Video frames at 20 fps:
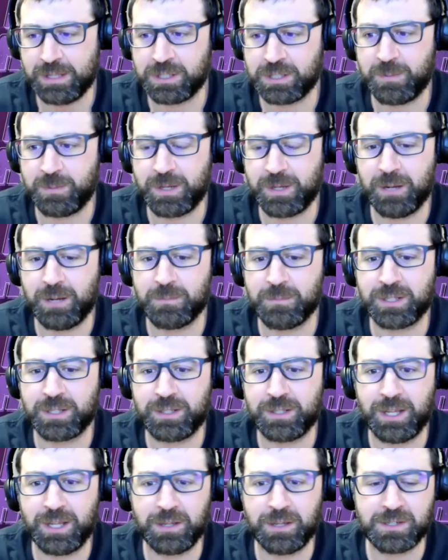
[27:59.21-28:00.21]
Just becomes a
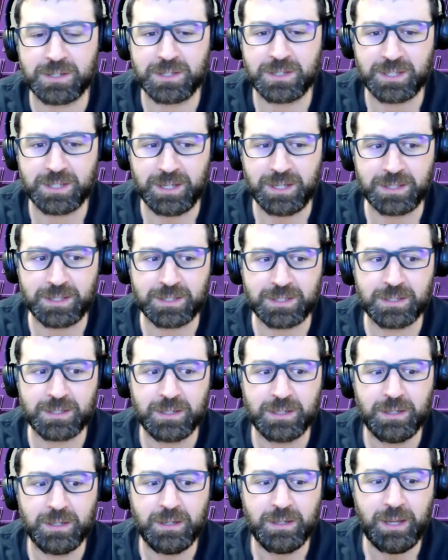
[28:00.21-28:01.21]
dollars and cents
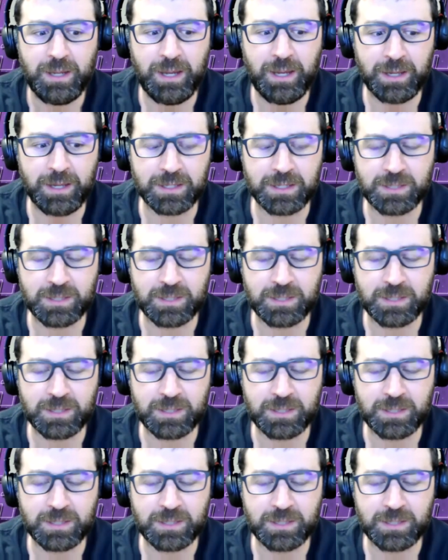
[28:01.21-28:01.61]
and